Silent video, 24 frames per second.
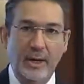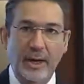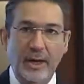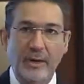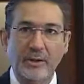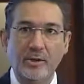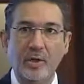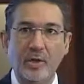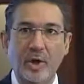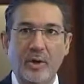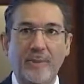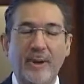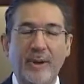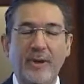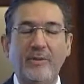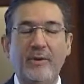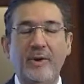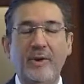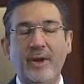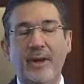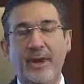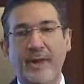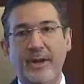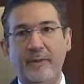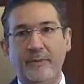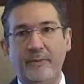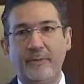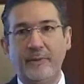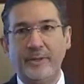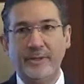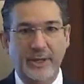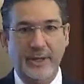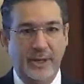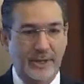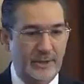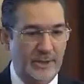and geometry and
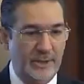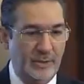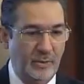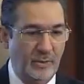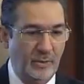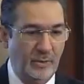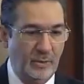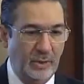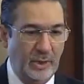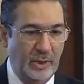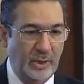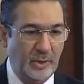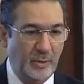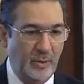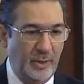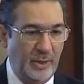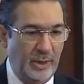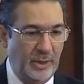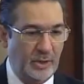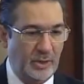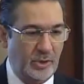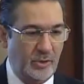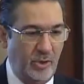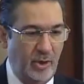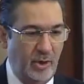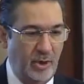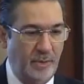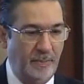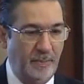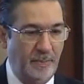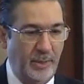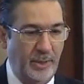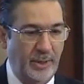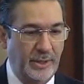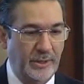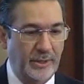physics these were his strong
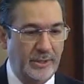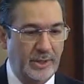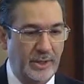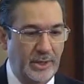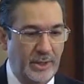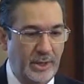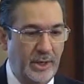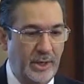points.